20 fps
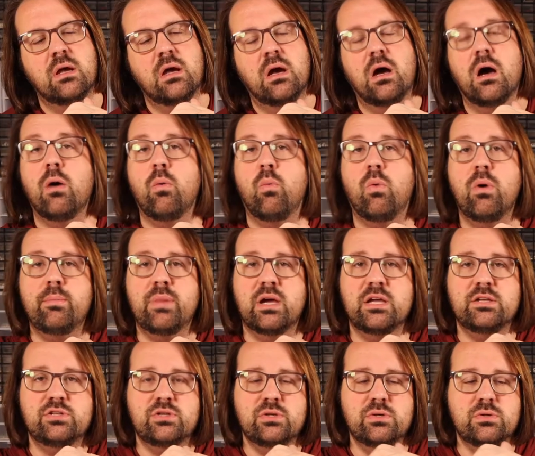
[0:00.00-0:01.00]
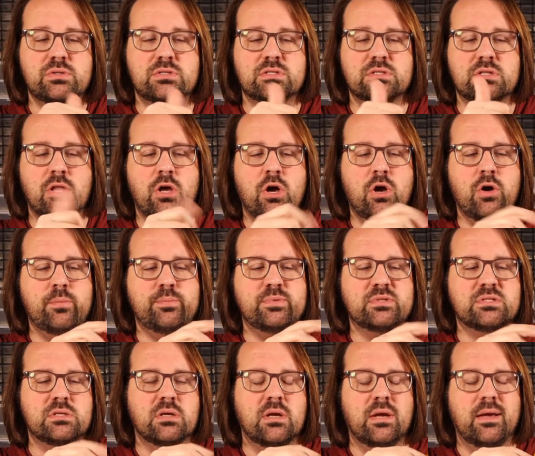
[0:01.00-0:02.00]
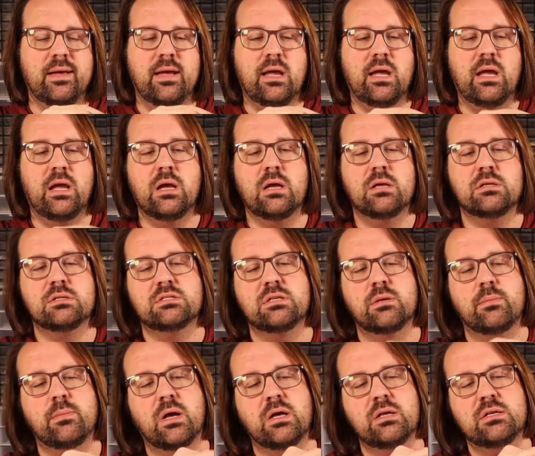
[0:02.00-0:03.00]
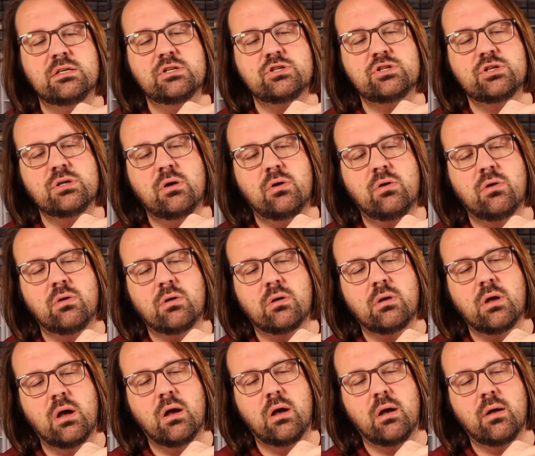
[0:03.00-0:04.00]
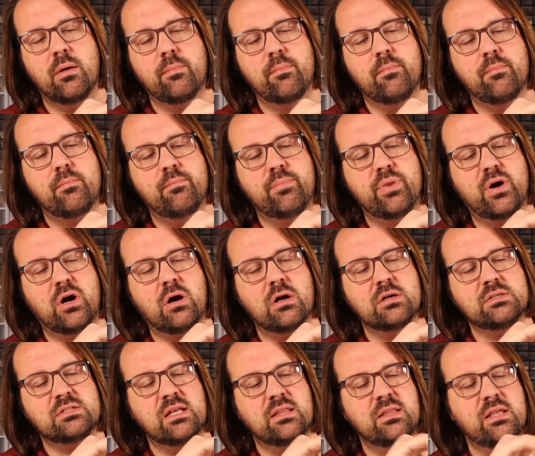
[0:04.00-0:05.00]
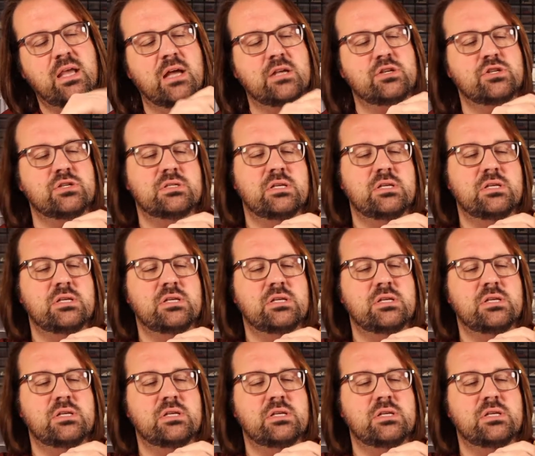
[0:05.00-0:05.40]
1x2 slopes and some additional bars on the edges